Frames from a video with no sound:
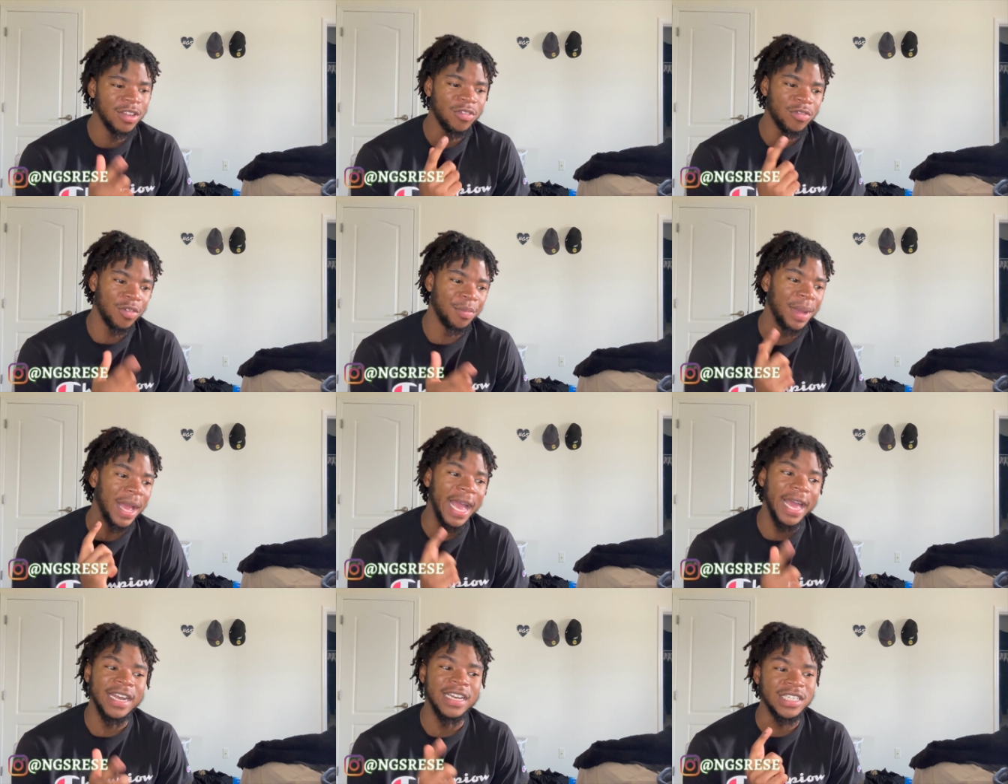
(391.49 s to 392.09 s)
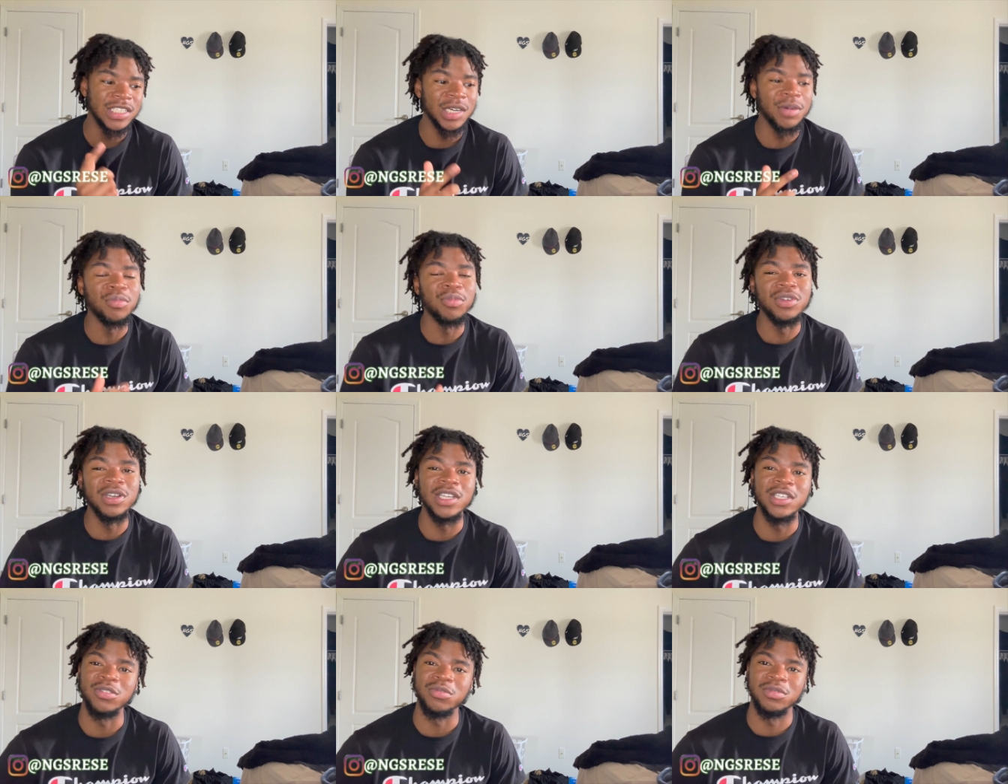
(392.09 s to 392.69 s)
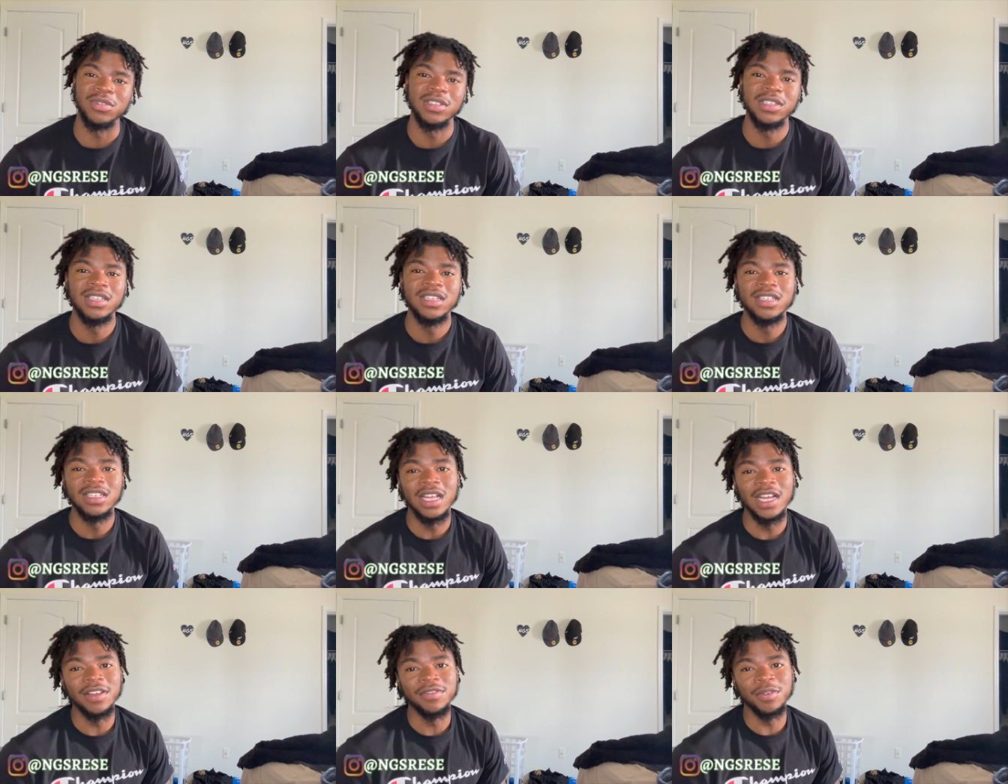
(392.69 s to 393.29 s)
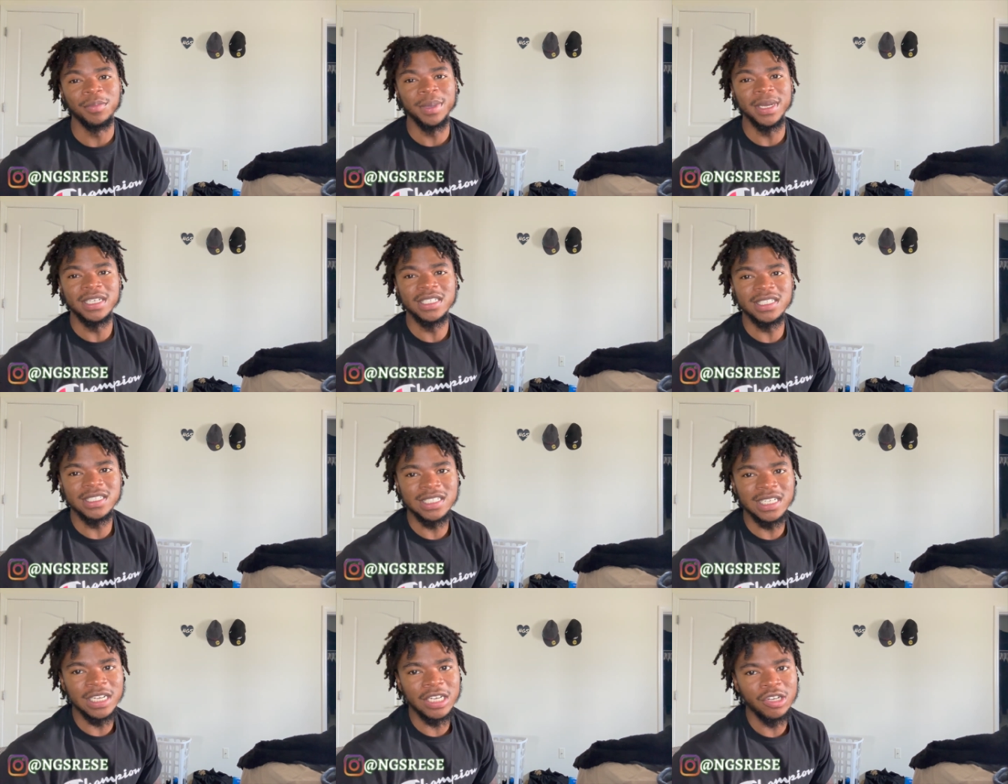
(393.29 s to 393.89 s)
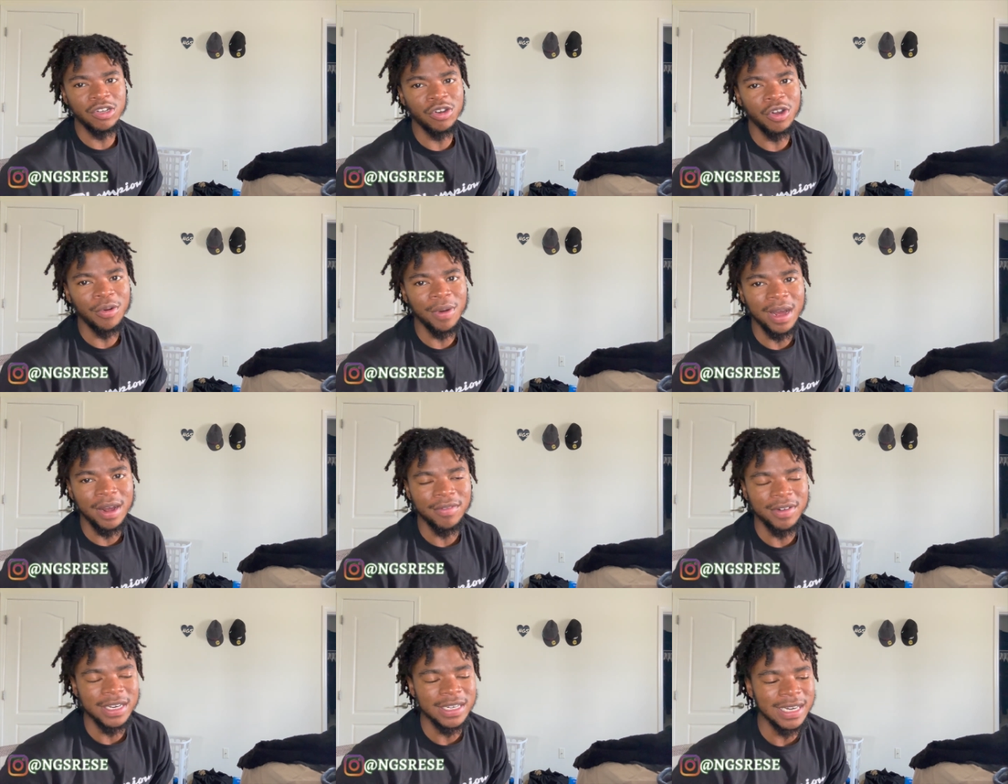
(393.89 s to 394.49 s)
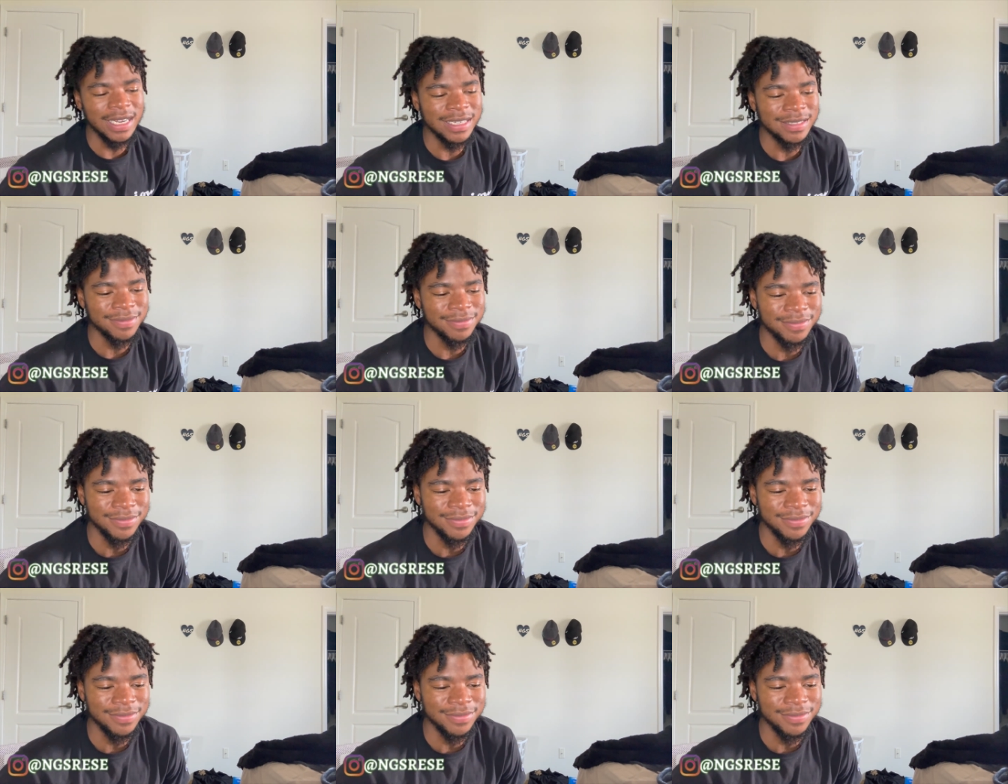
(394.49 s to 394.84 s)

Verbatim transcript: I mean, I had to jump on this one. Like, for me, I just saying, you know, I rate that.